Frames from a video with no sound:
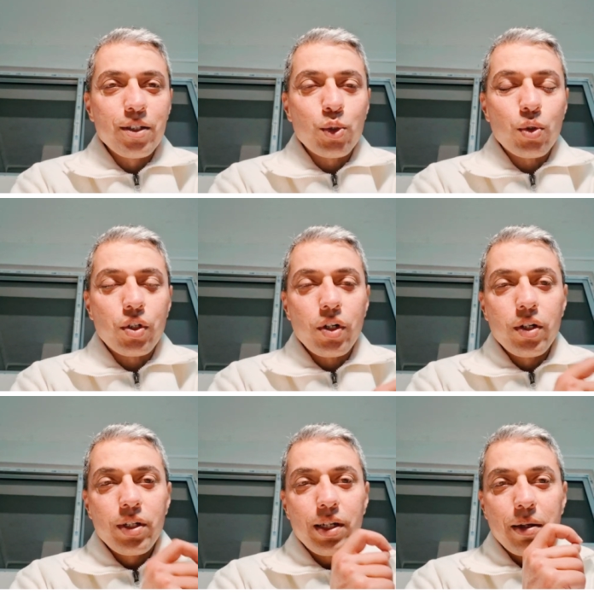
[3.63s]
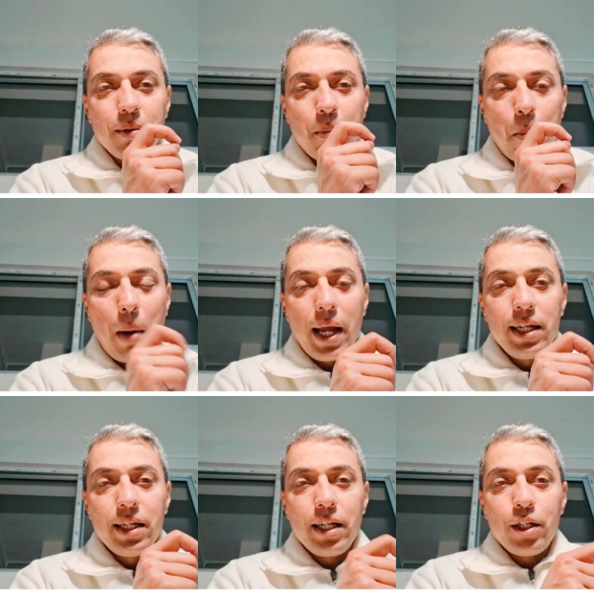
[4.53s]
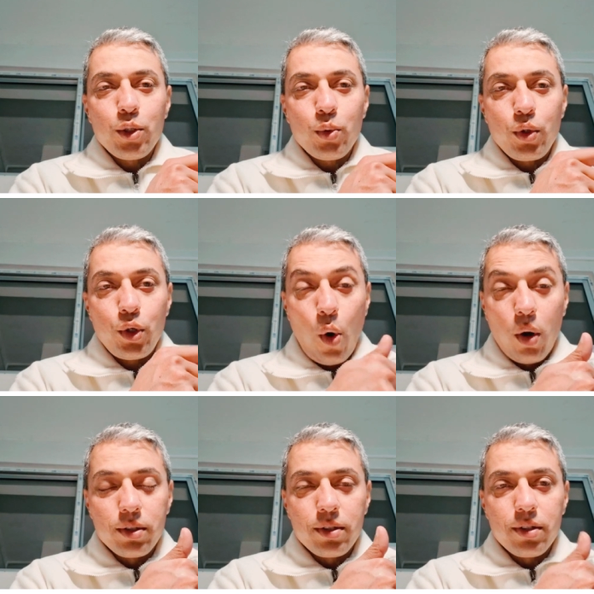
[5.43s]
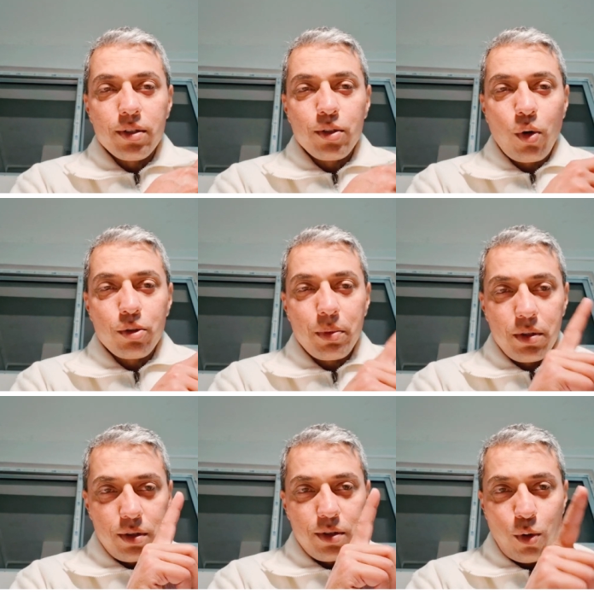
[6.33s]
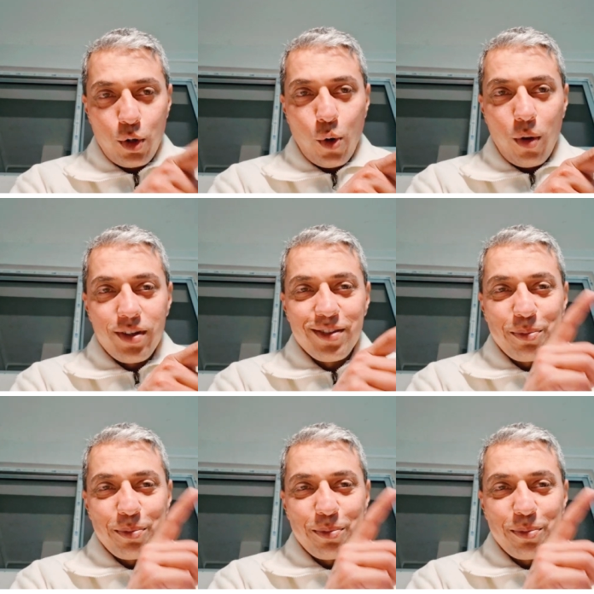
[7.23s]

To turn mine into yours, yours means not yours,